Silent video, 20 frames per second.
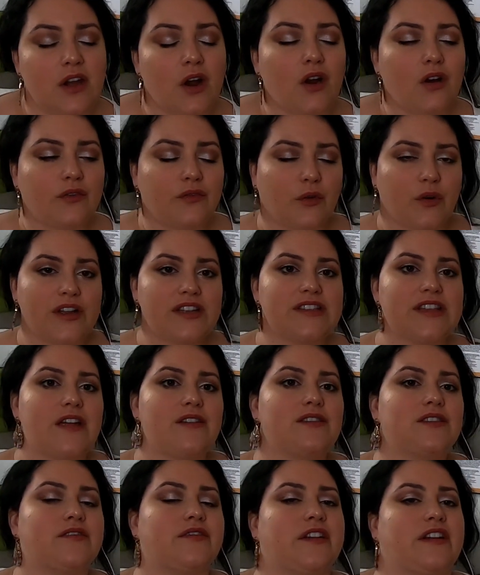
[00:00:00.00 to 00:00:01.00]
her voice
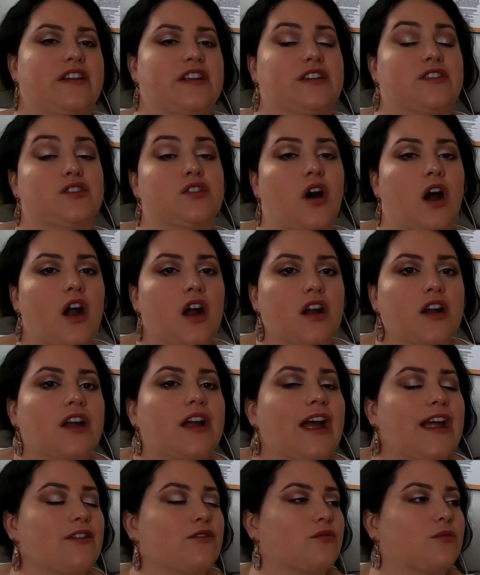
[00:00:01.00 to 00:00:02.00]
sounds very
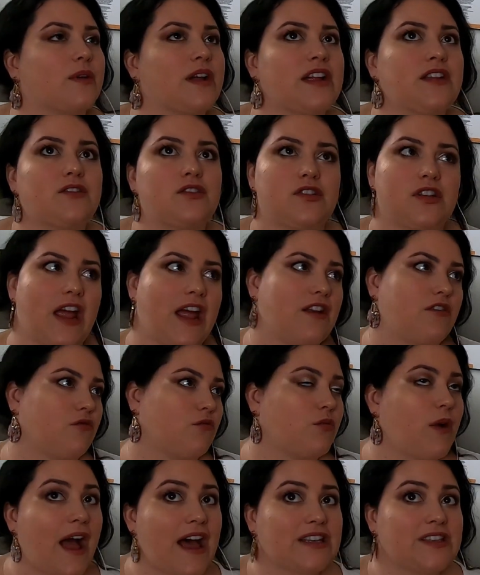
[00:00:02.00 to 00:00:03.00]
dark and rich and
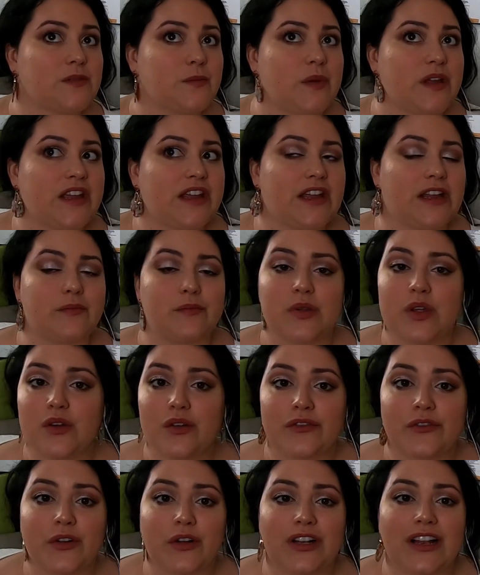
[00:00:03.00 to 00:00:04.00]
raspy and
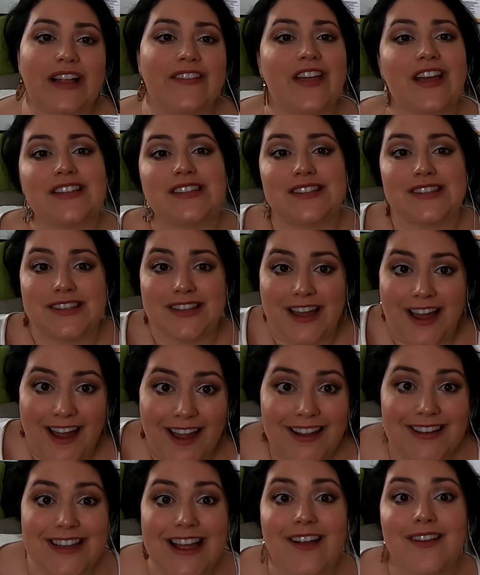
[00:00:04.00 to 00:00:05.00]
beautiful, and that's
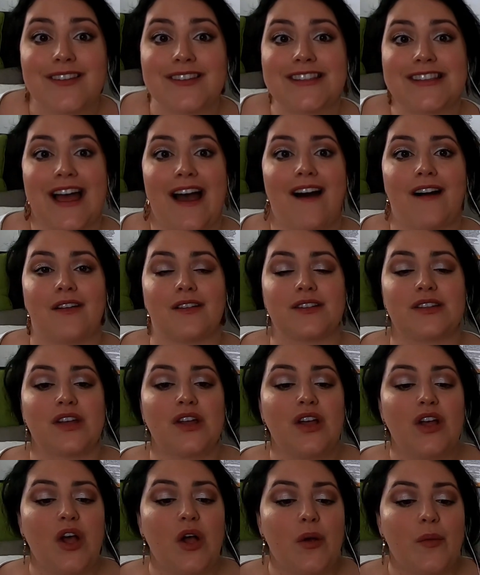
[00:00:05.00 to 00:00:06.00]
Adele's sound.
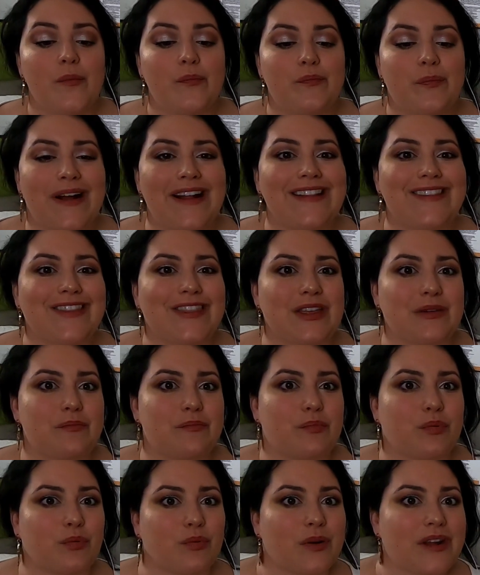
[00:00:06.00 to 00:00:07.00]
But the
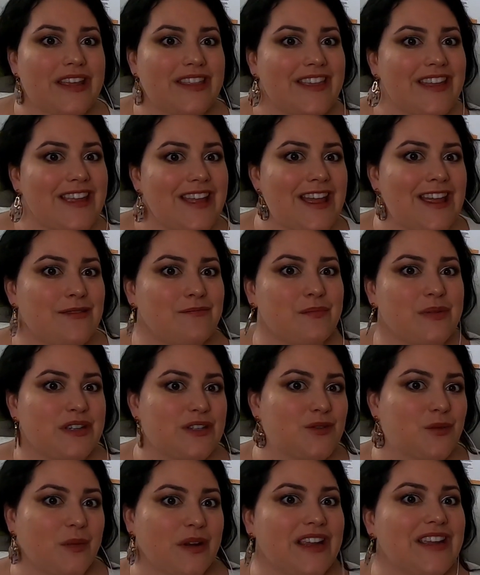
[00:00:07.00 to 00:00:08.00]
breathing in
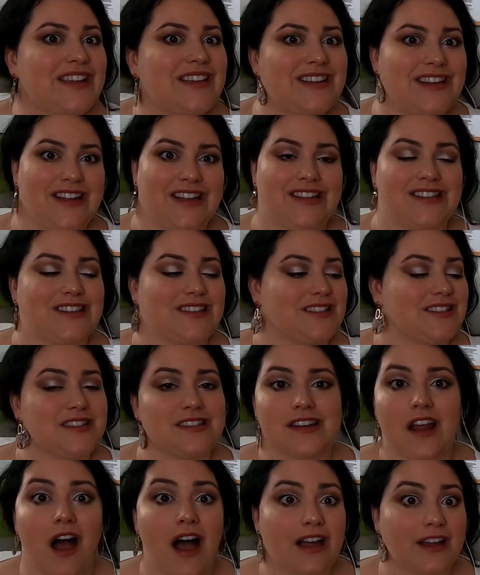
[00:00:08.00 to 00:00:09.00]
between is
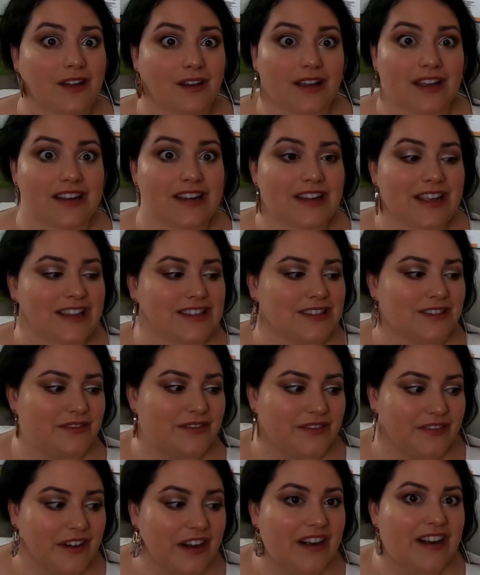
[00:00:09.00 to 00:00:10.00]
not good. It's
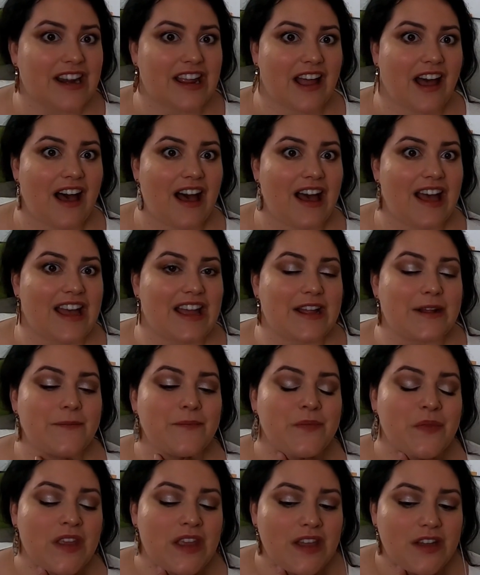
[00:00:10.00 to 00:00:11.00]
very high.
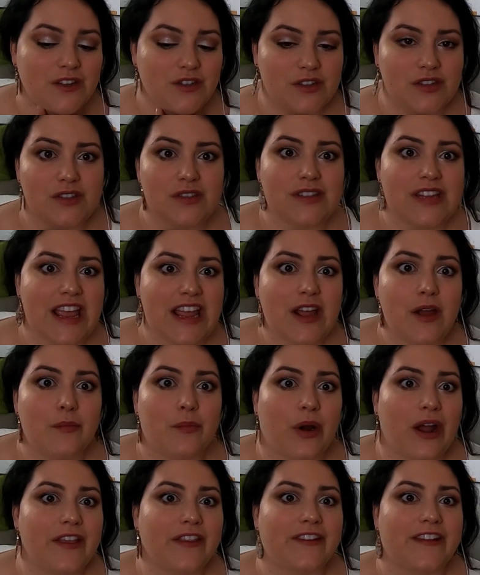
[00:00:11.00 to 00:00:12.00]
Just take a
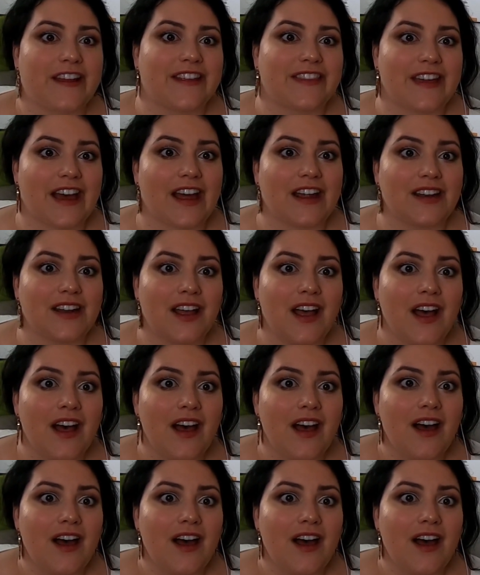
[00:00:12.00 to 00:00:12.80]
breath like that,